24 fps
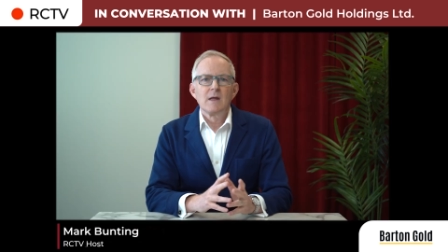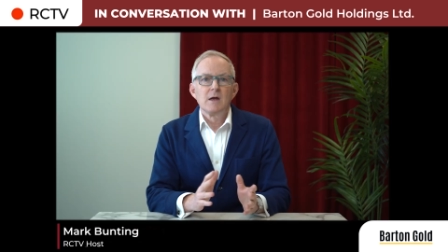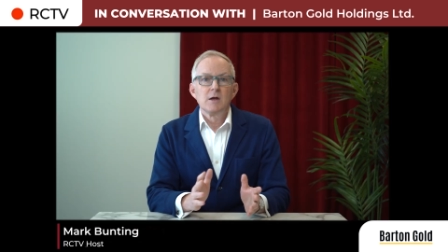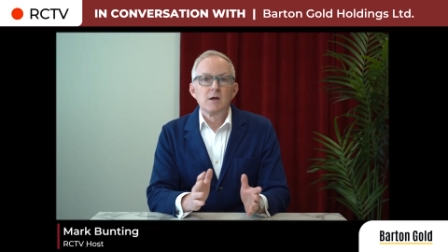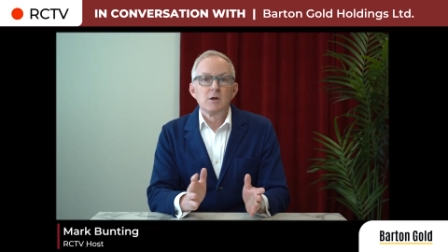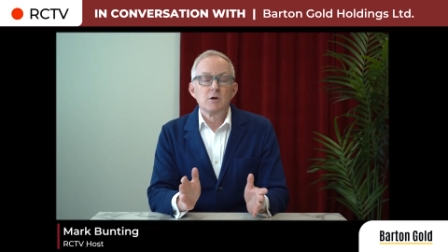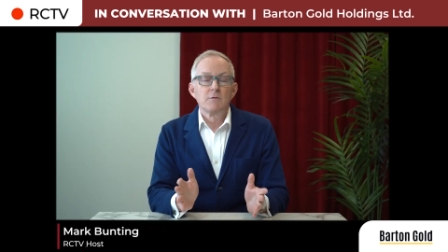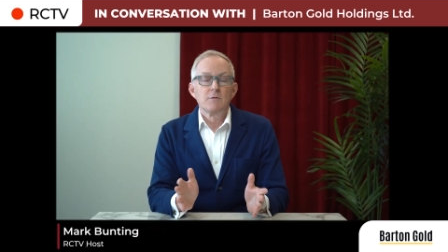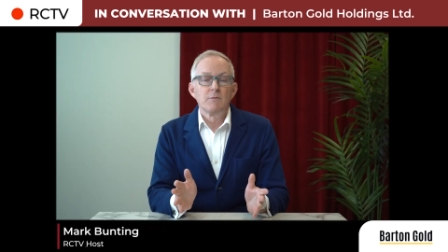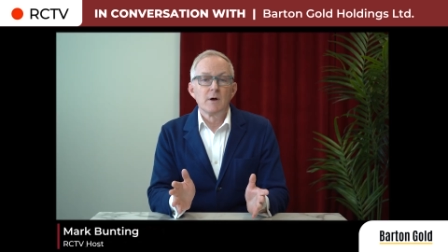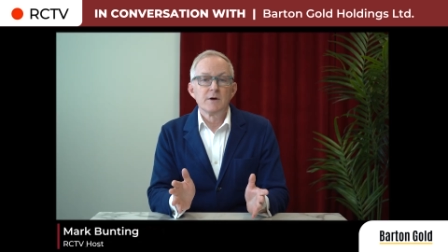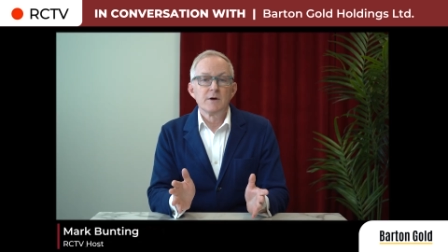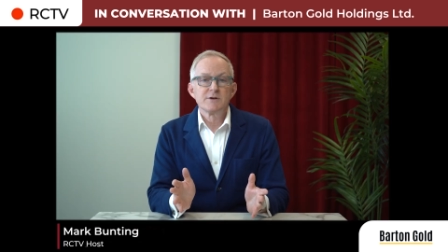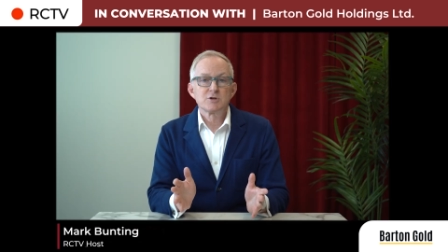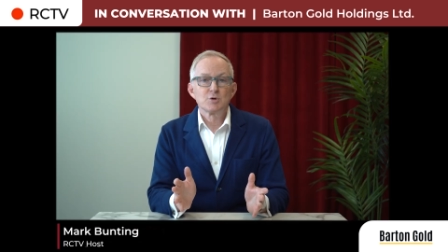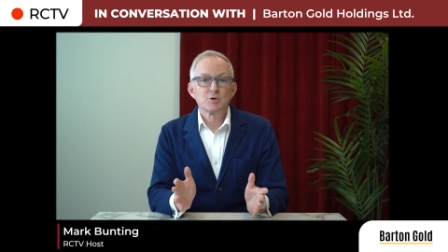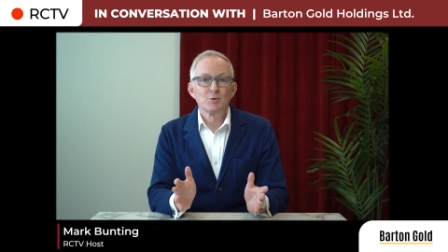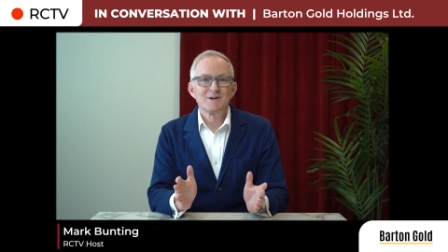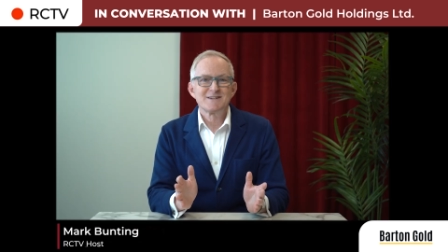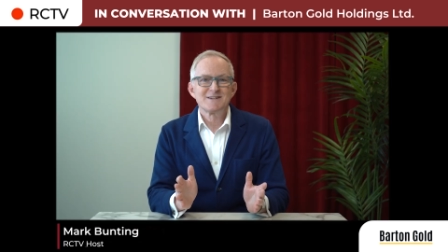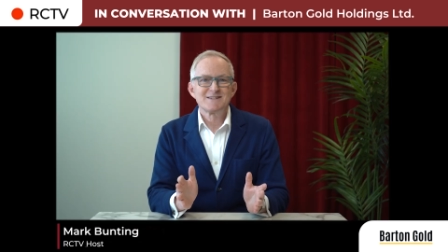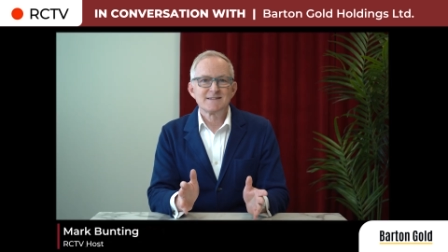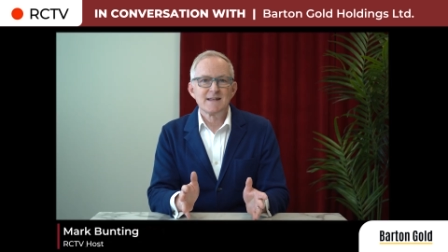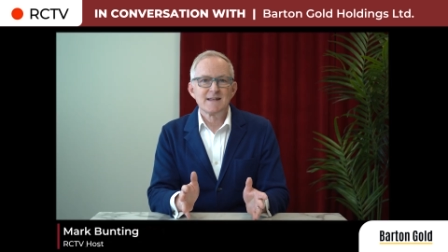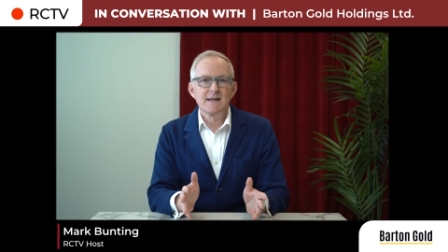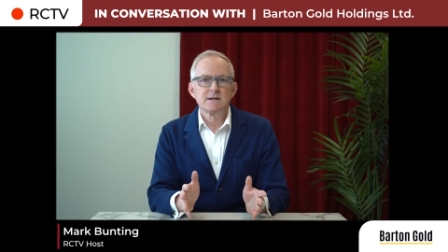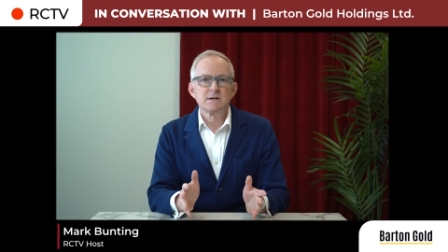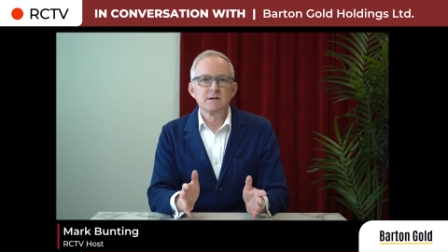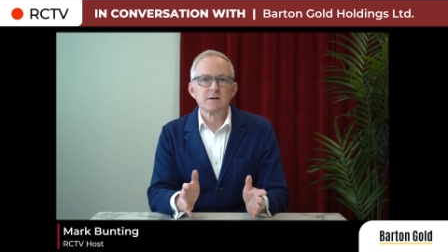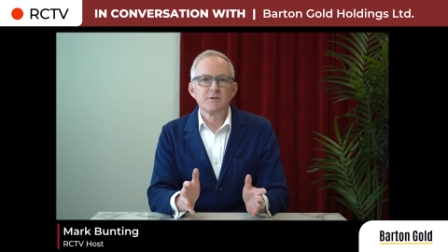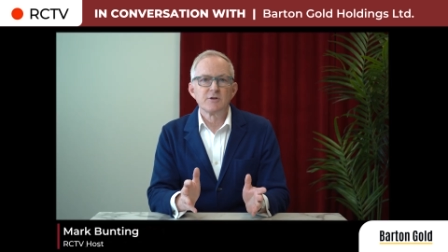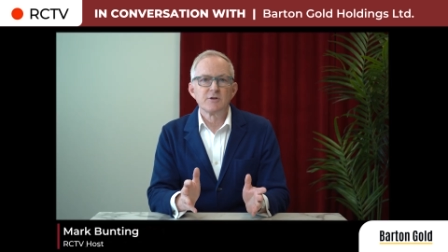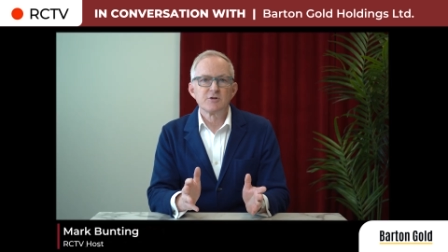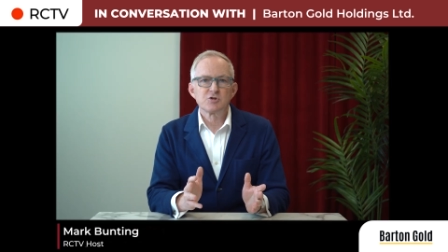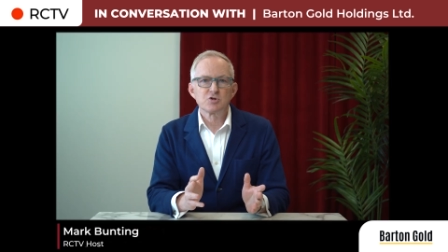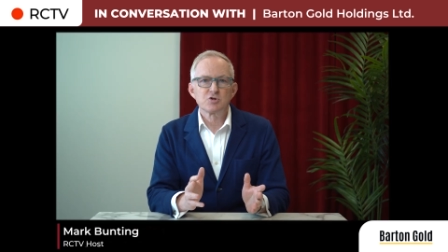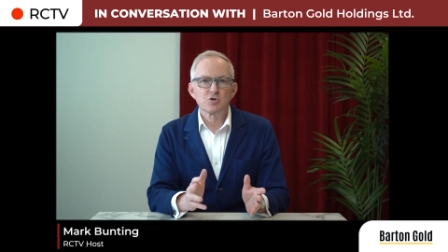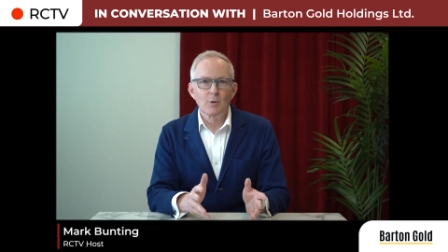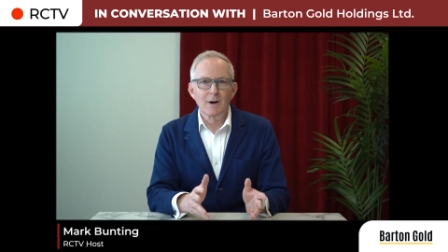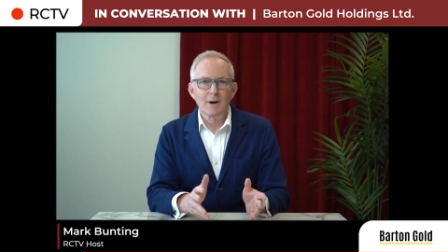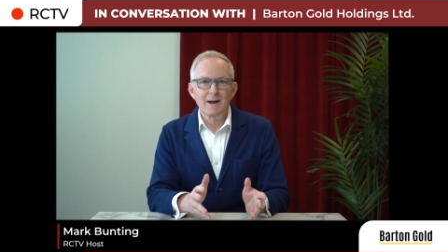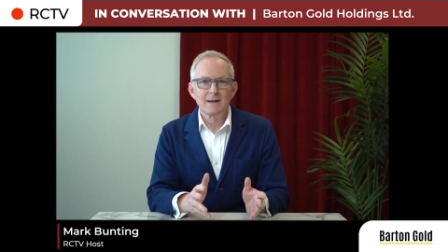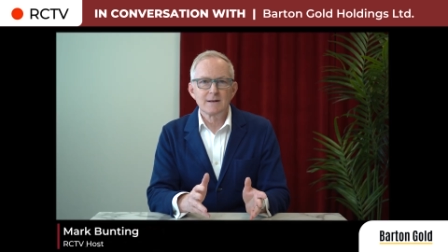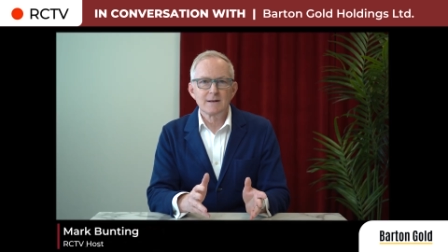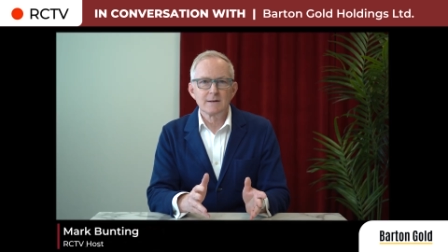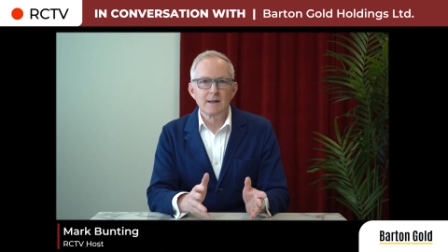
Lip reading: You've also extended the strike